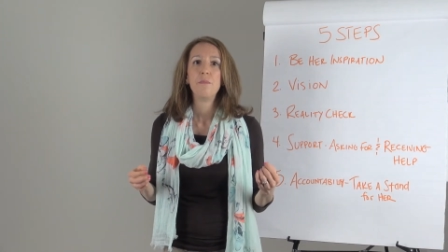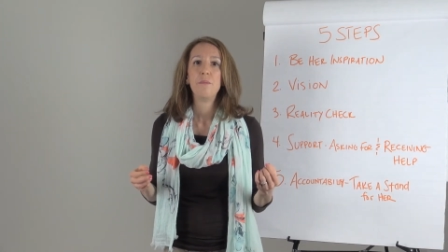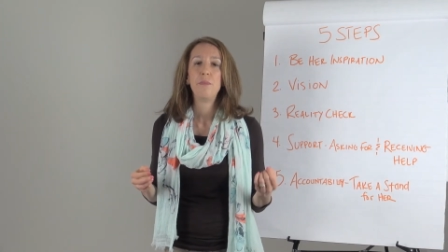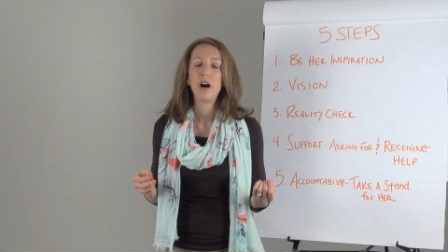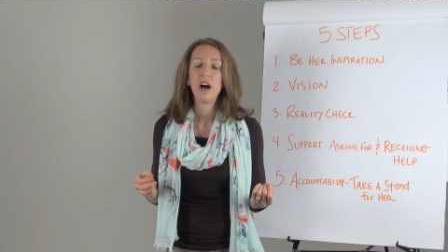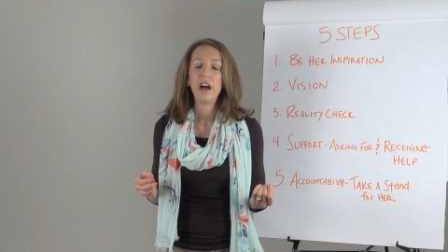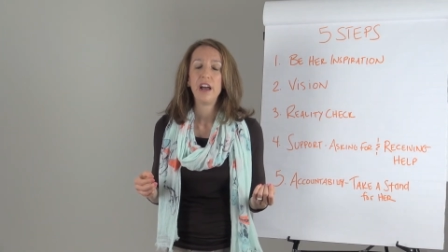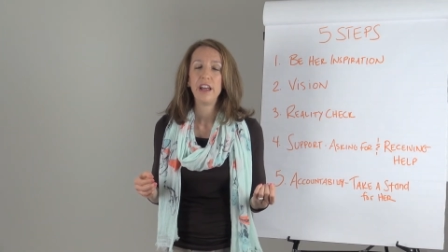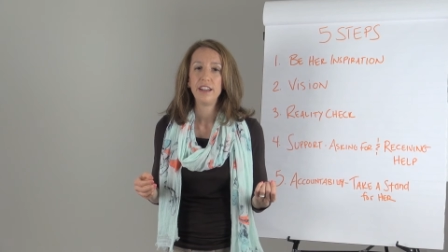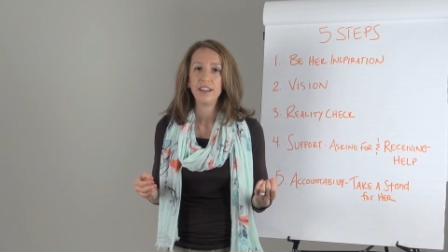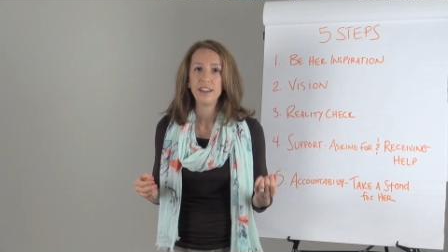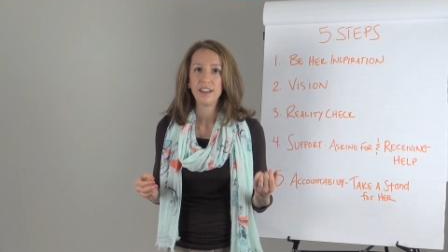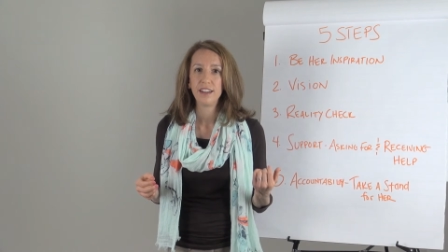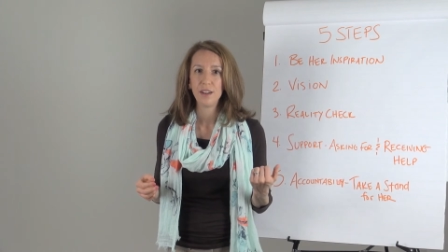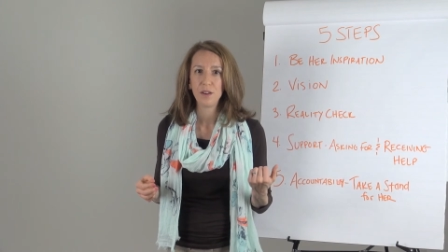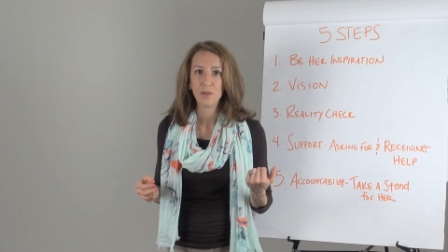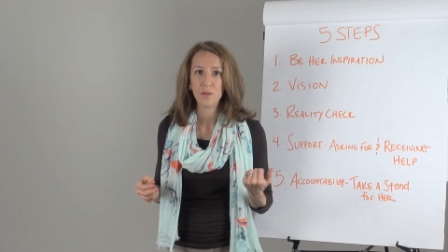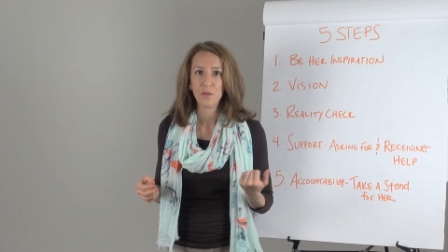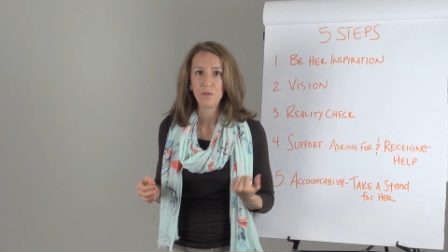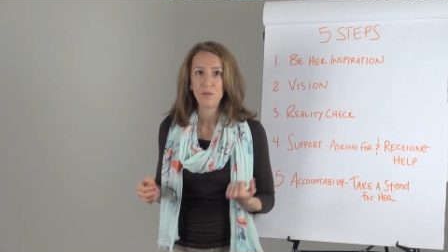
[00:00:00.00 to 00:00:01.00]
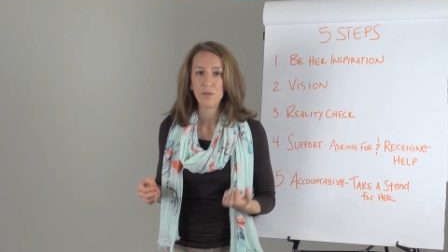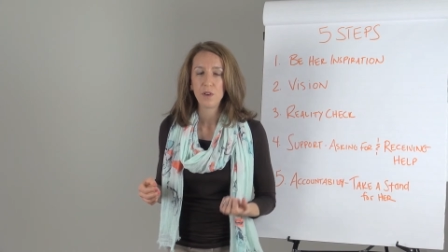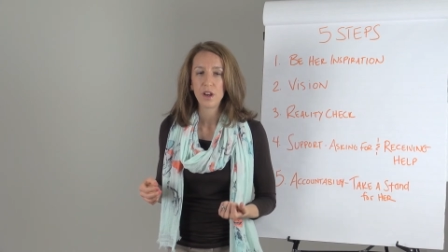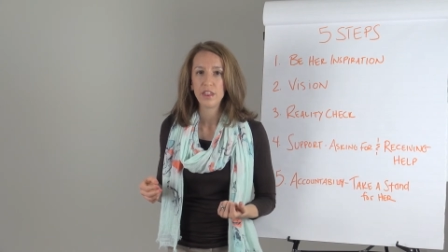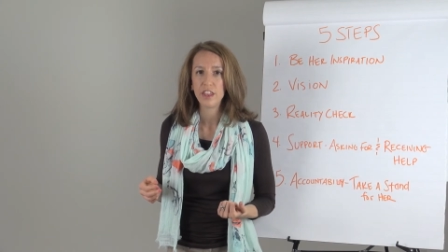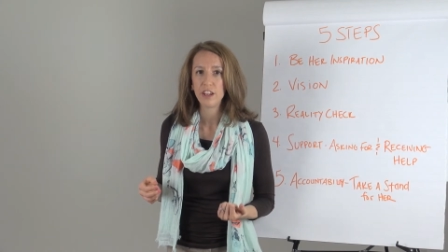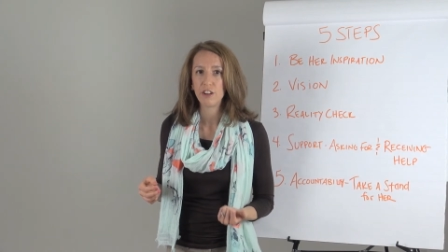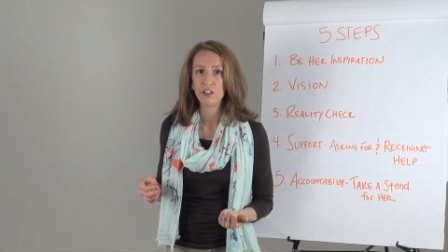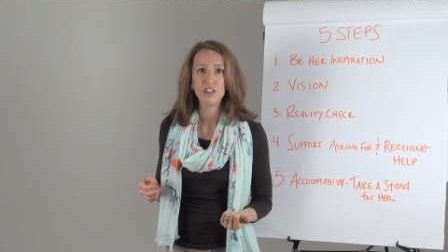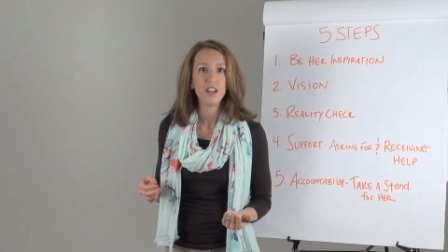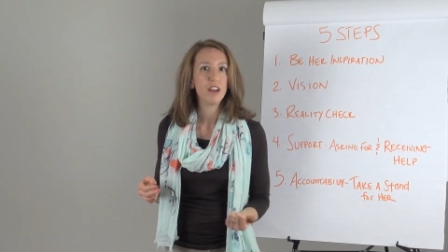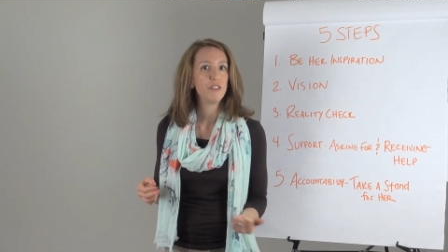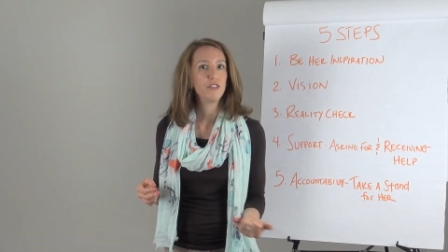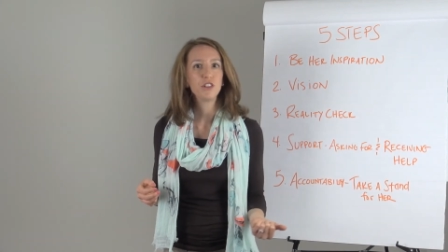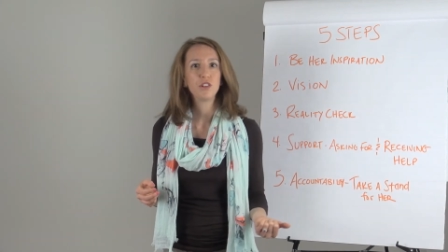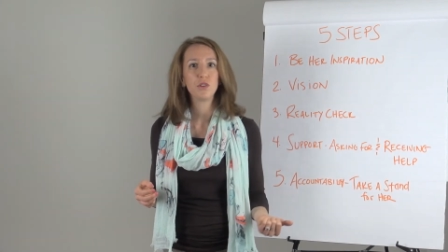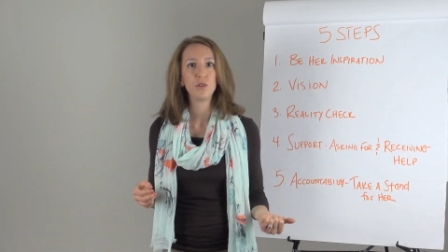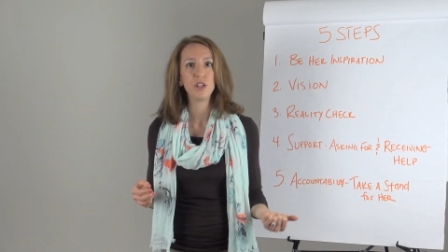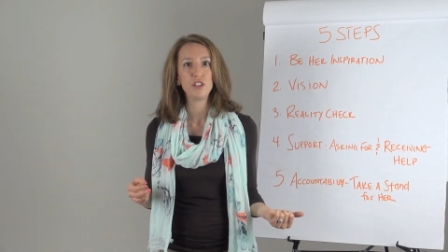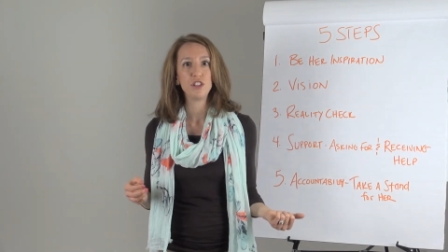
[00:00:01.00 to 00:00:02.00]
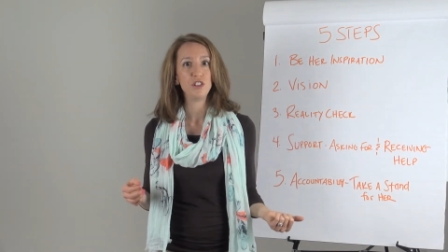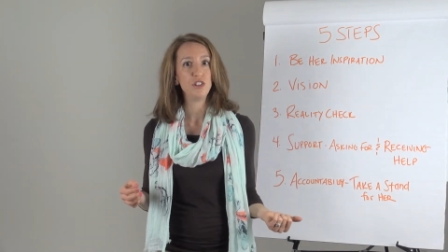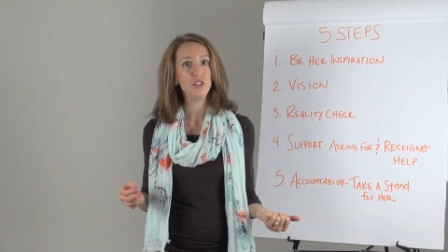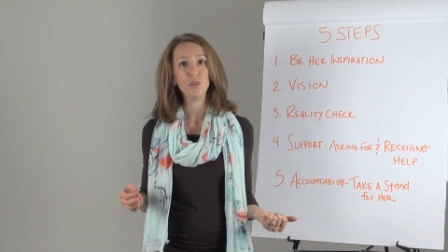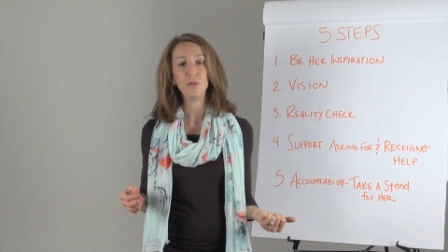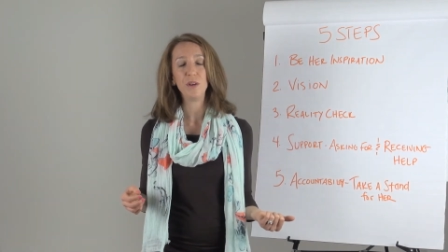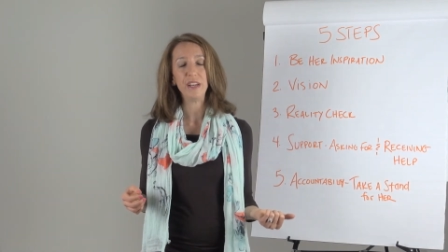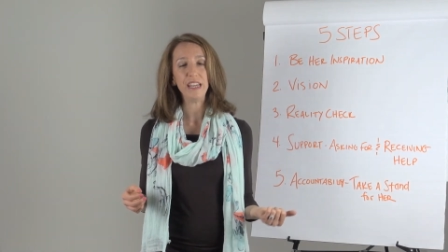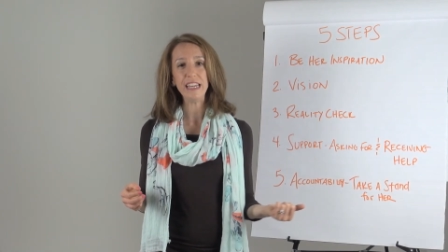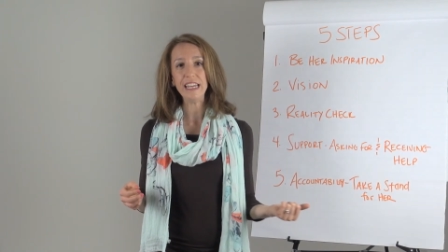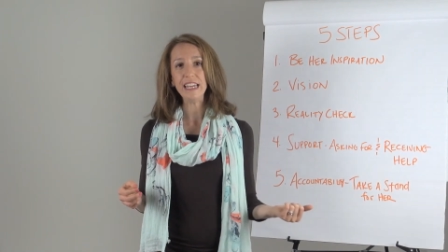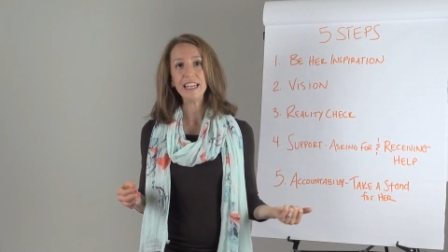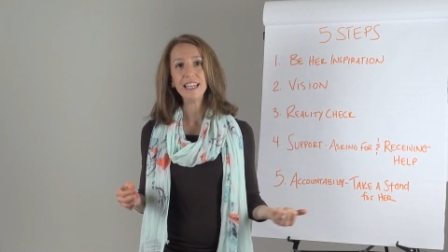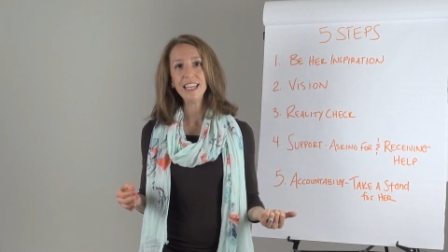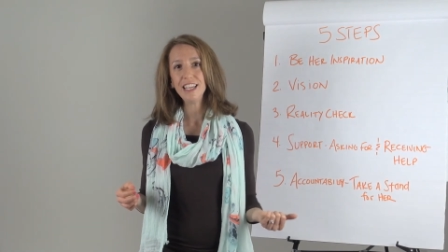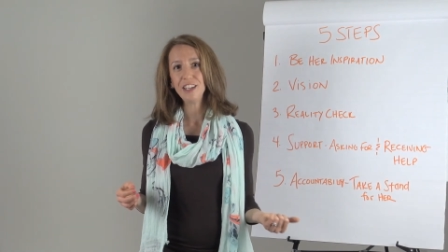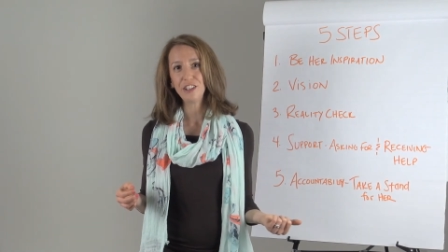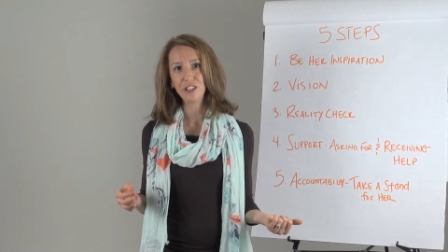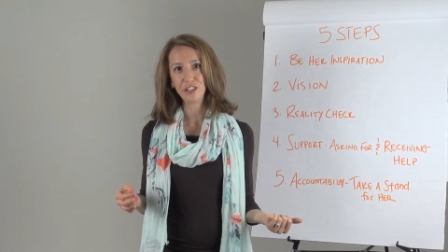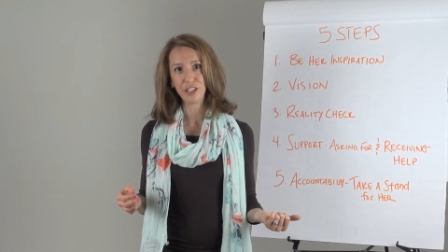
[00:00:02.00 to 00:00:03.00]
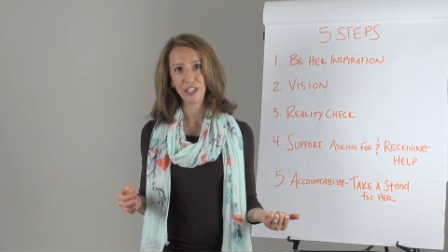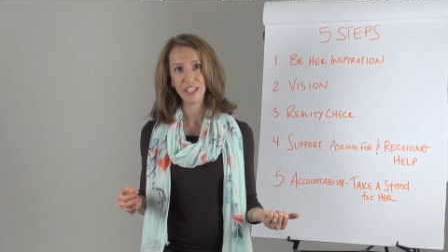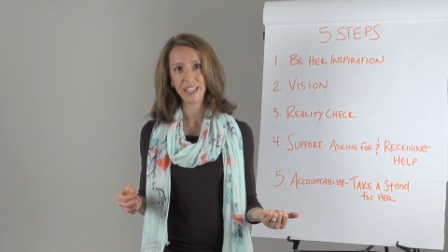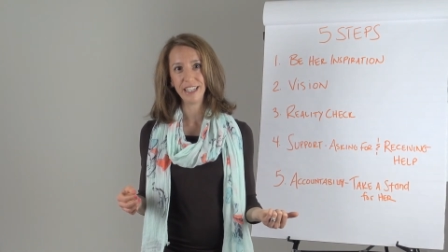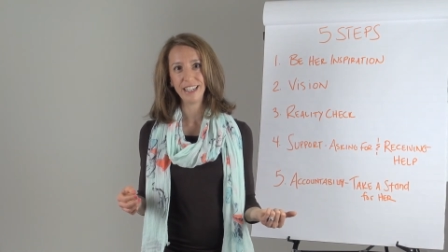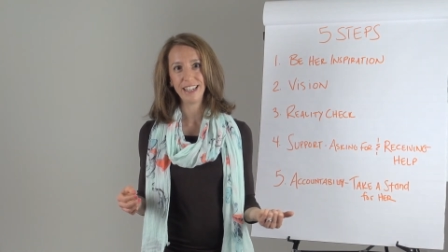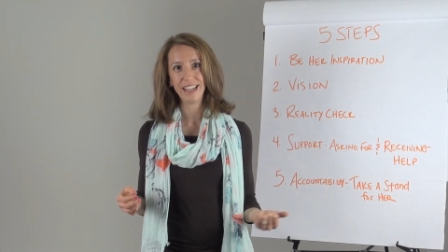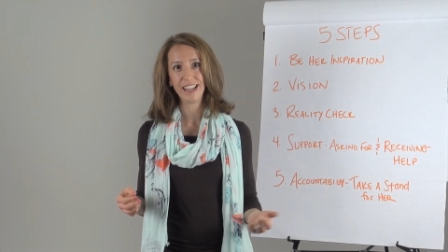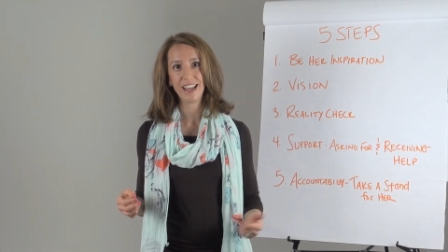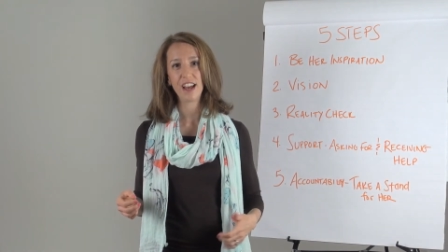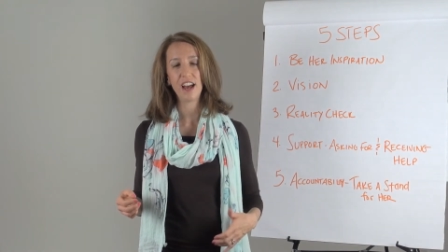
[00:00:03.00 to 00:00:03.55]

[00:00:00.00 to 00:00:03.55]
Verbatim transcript: But they're never going to do any good